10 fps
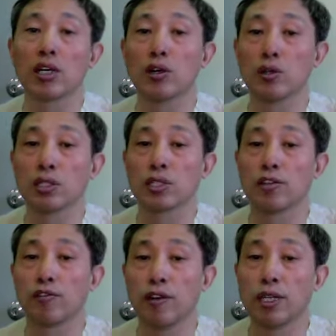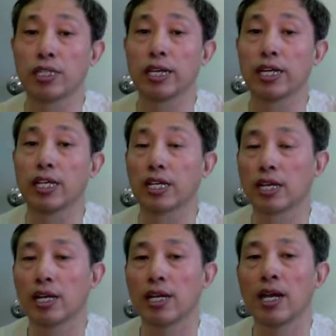cause a found headache.
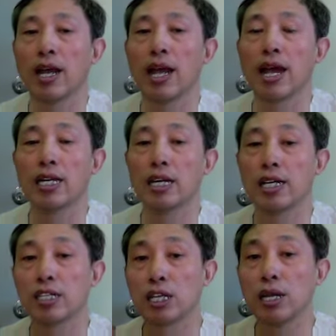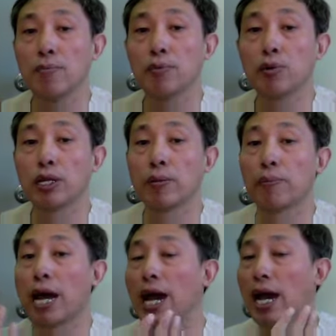And the temple and the
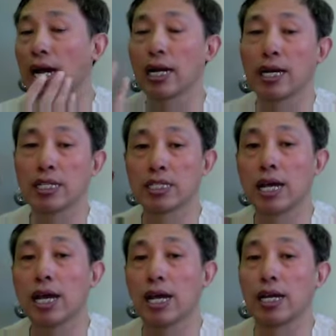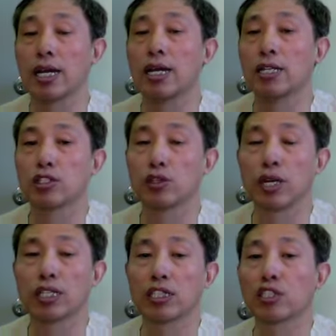back and the side, so
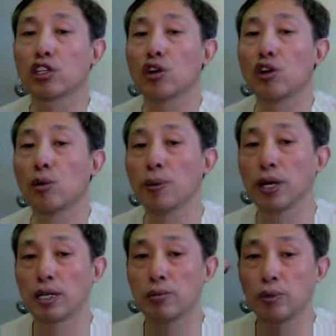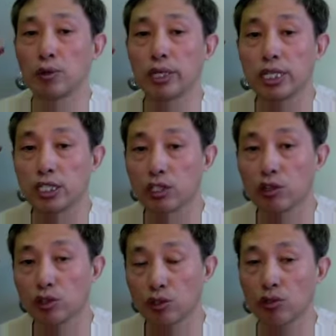that's the gallbladder meridians
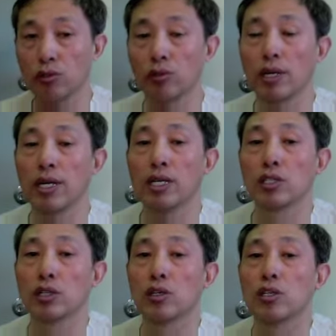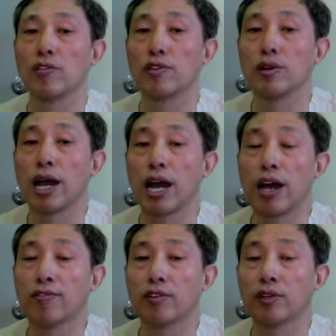go through. So if you
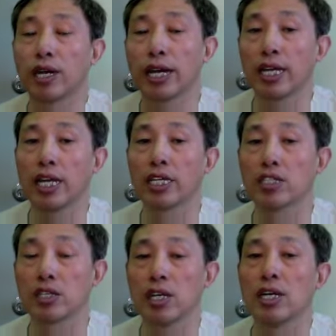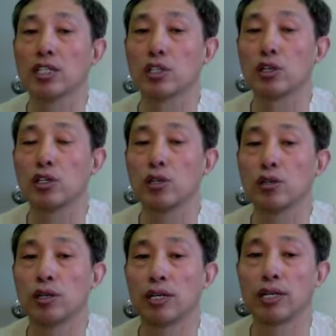have headaches, so
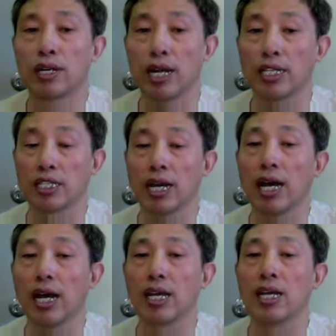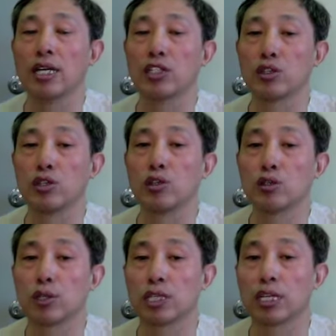you and the side, so
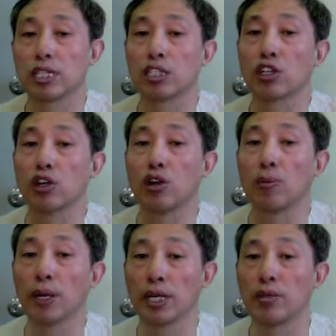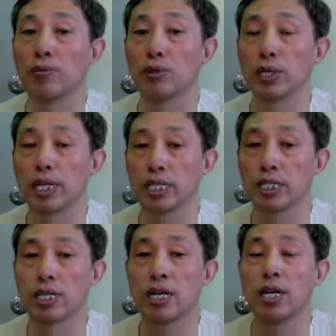usually that's the gallbladder
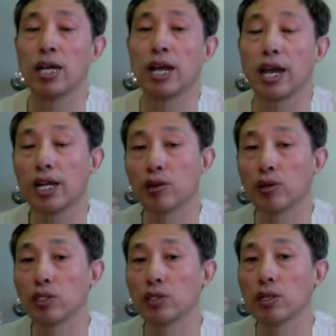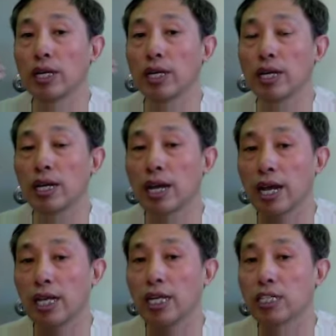meridians. And also the
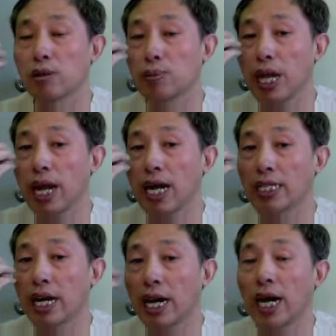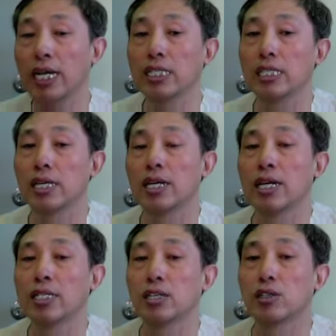headaches behind the eyes.
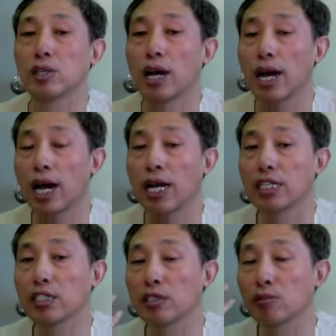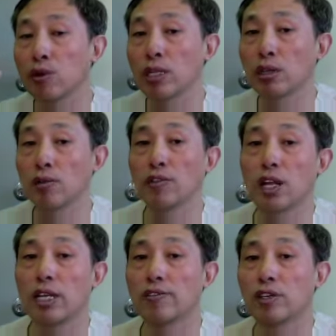So the eyes is the window of
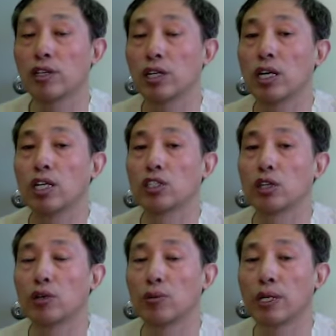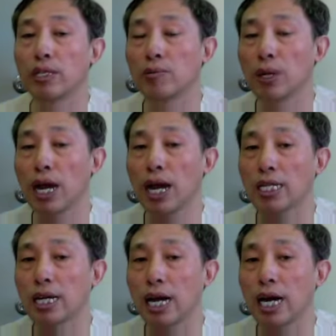the liver. So when you behind
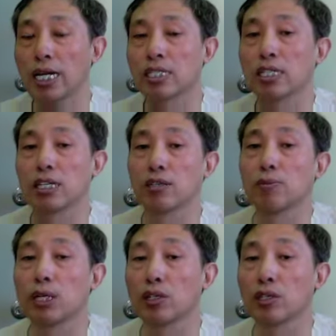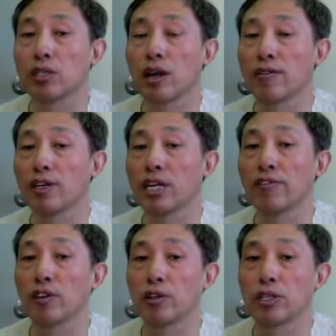the eyes, that's because you have a
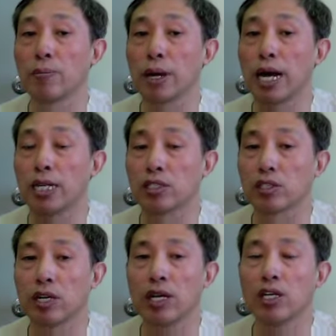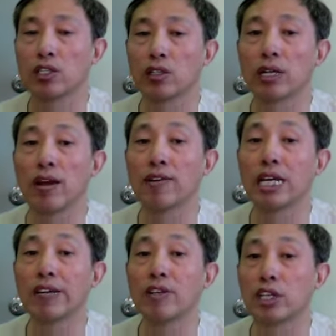liver imbalance. So you have a
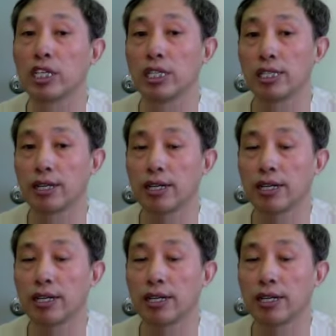liver heat.